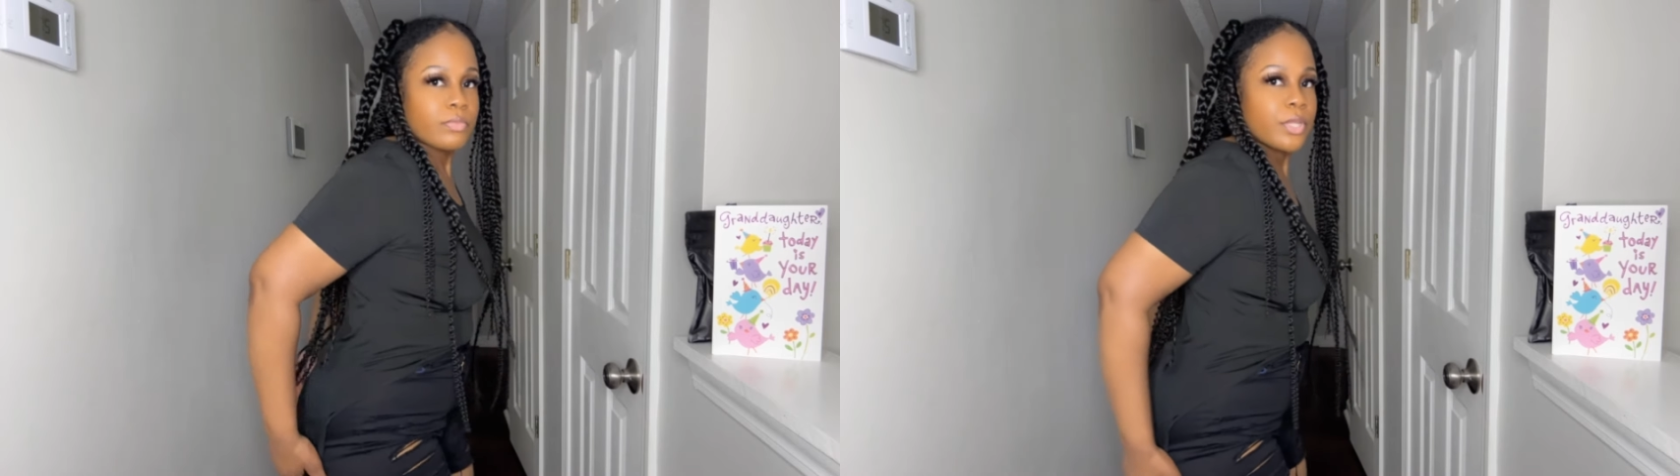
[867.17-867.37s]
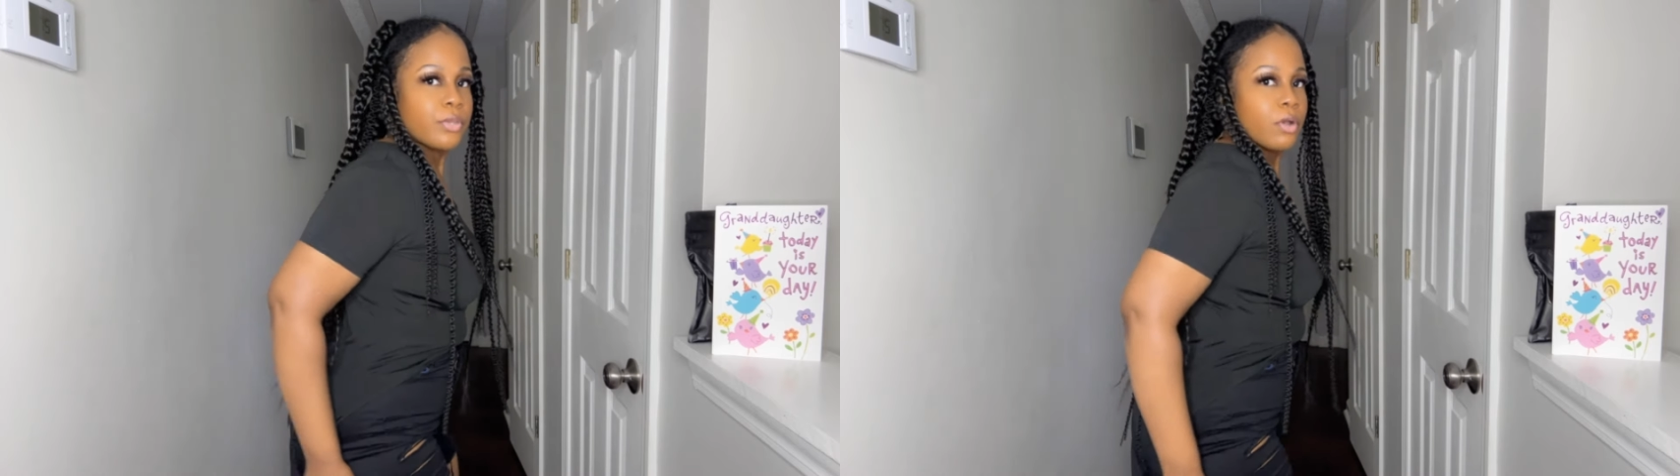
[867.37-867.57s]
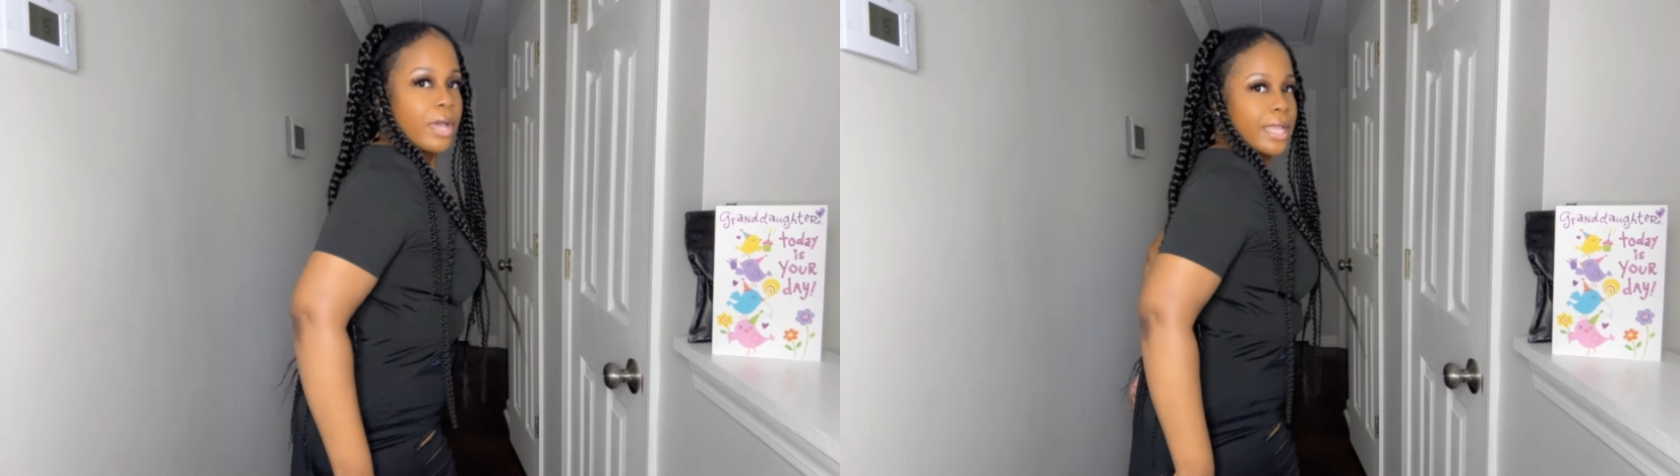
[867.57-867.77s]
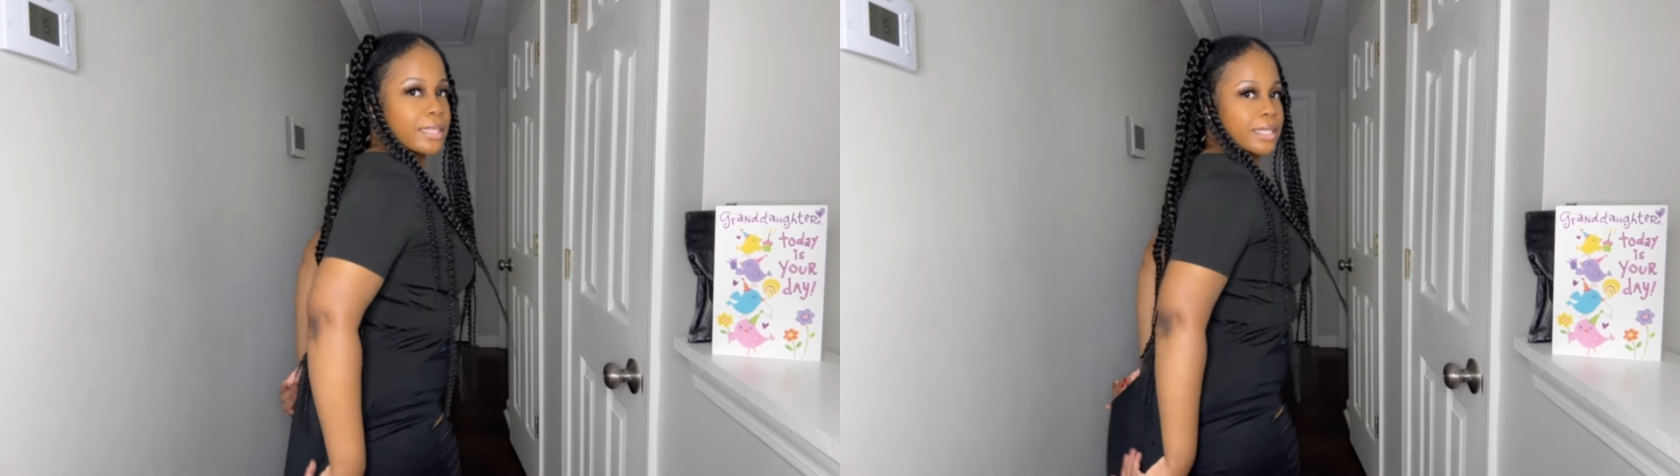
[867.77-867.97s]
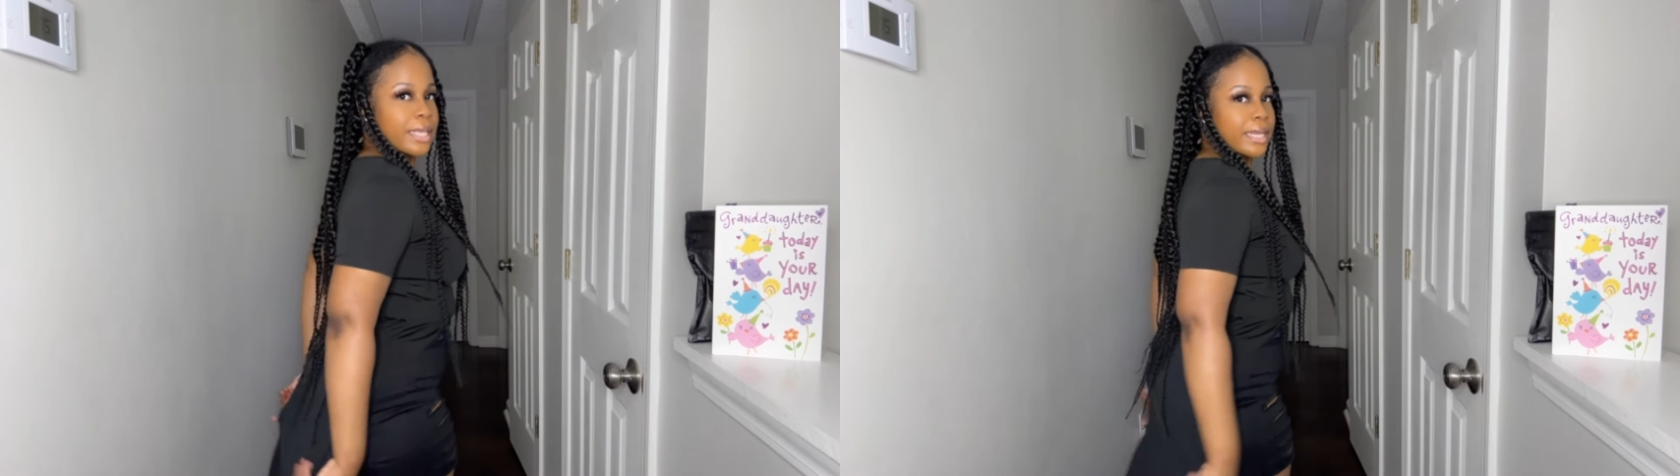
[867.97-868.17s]
you don't have
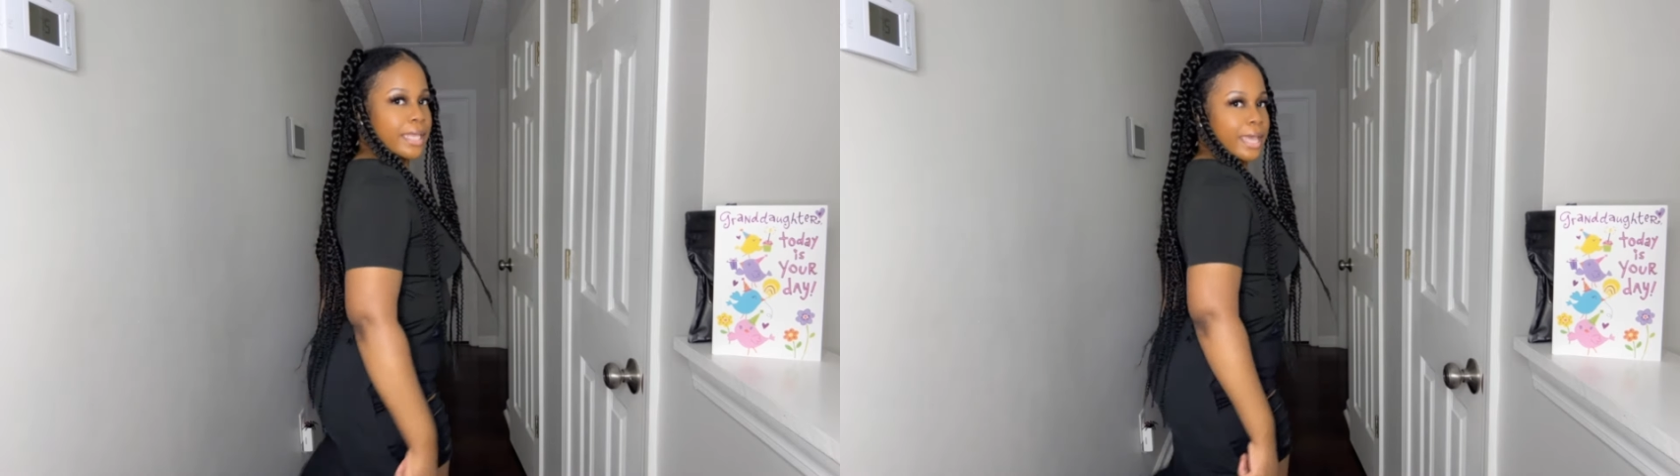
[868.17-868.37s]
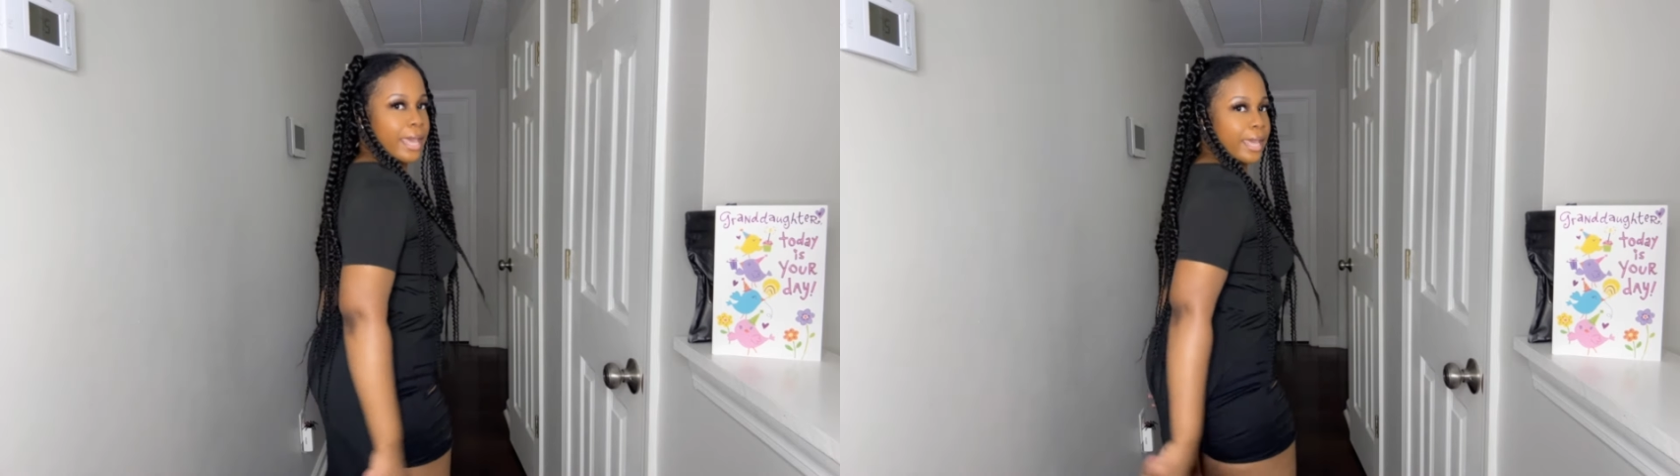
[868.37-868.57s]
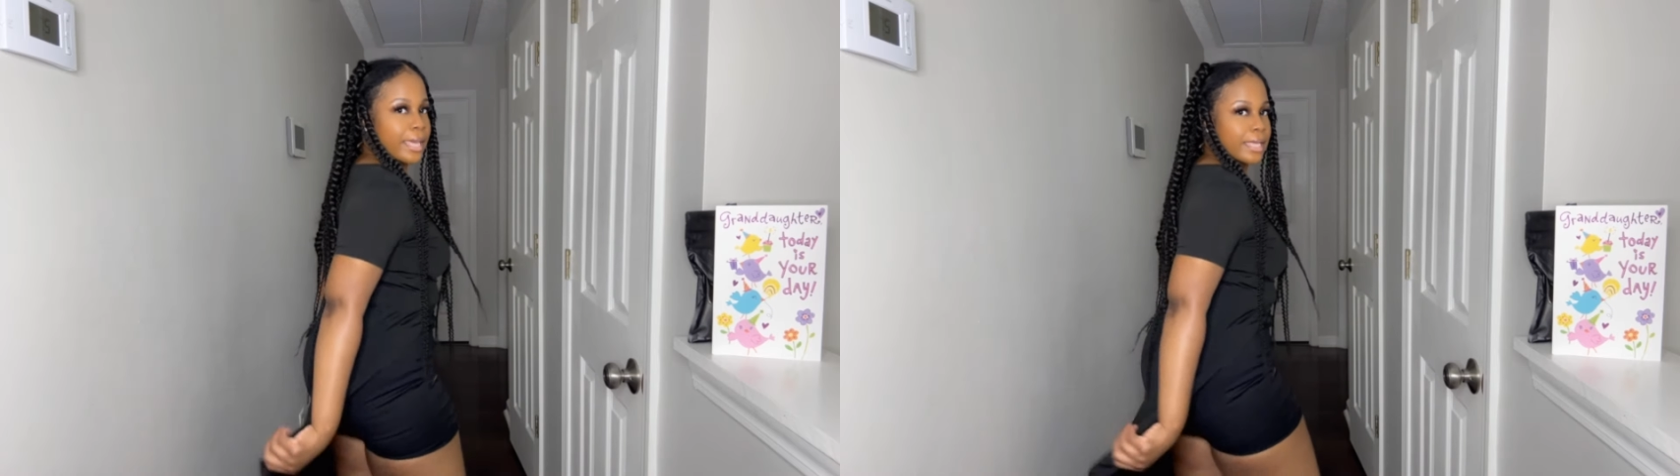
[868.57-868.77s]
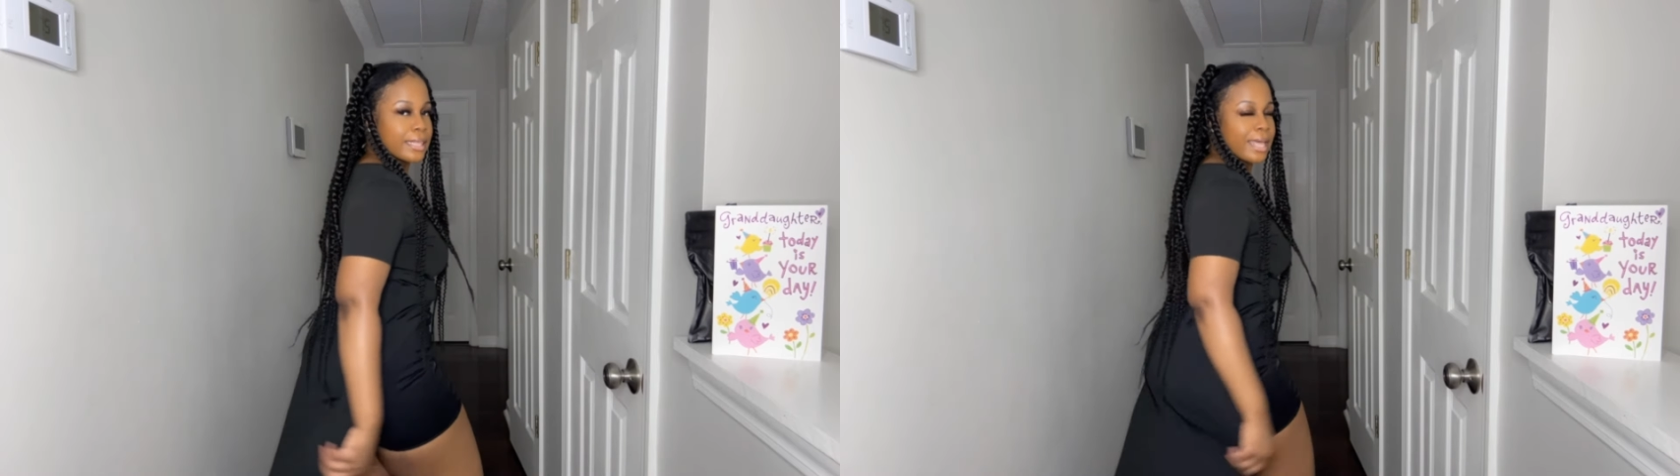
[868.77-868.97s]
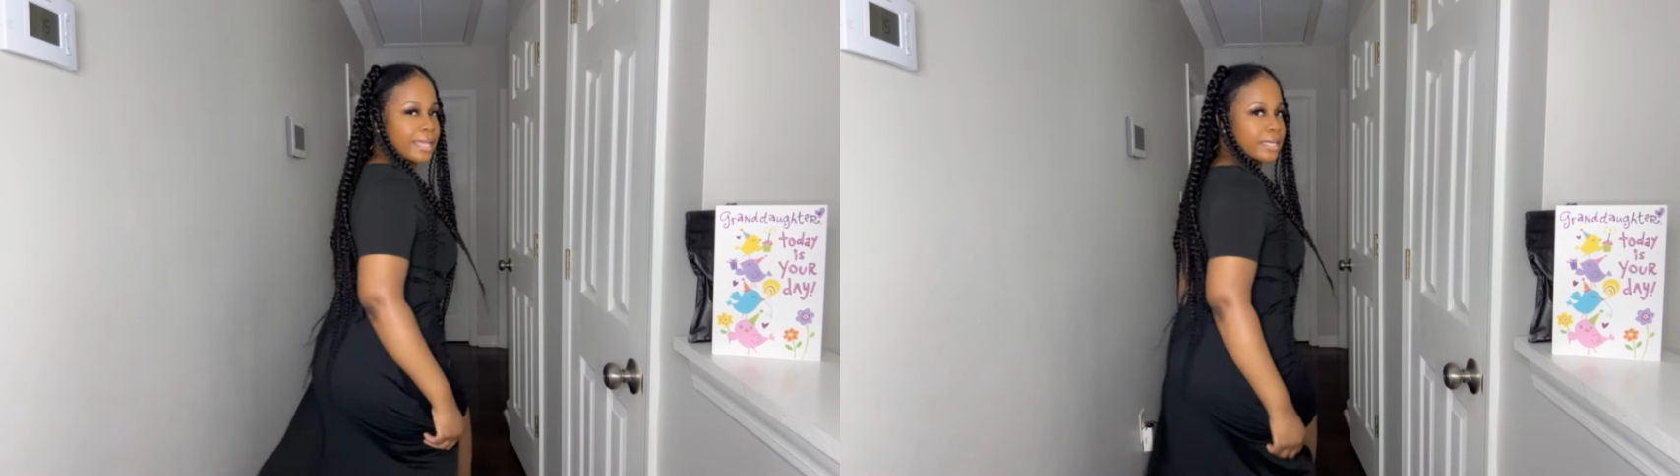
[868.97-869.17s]
to let it hang
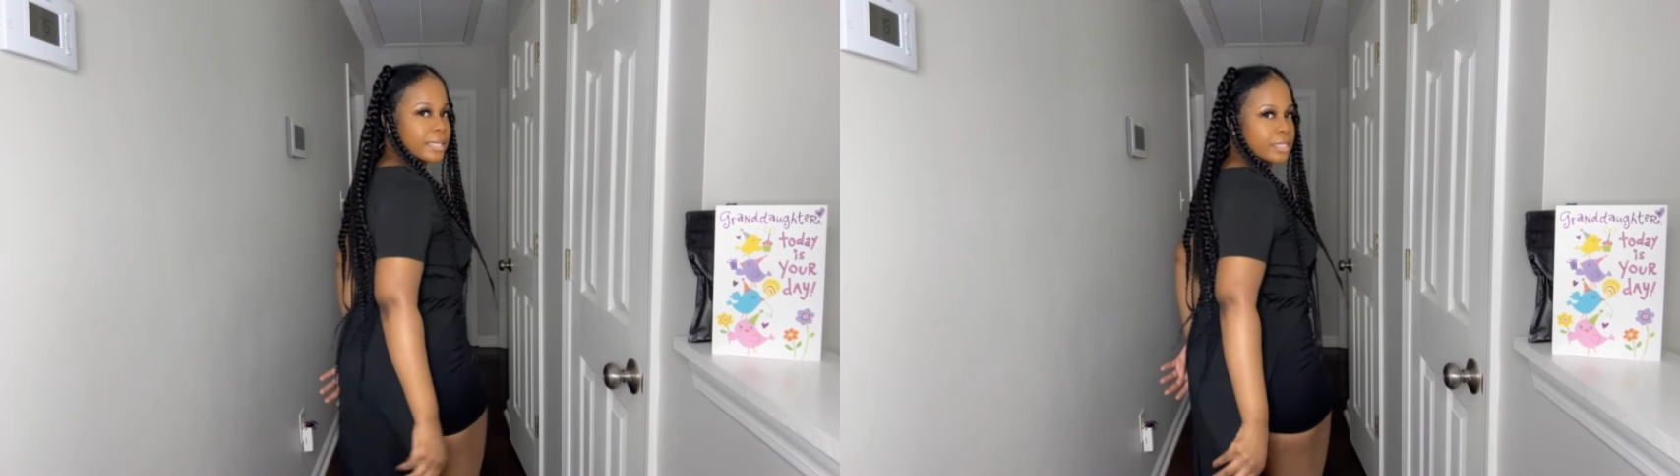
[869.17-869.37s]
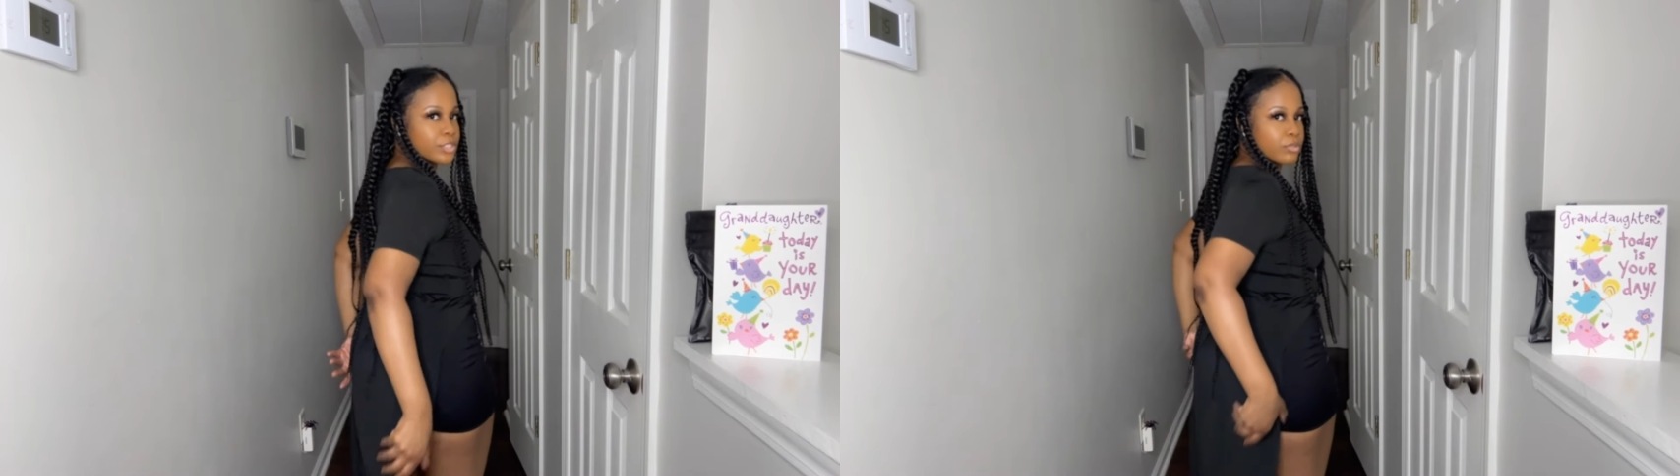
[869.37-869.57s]
like this.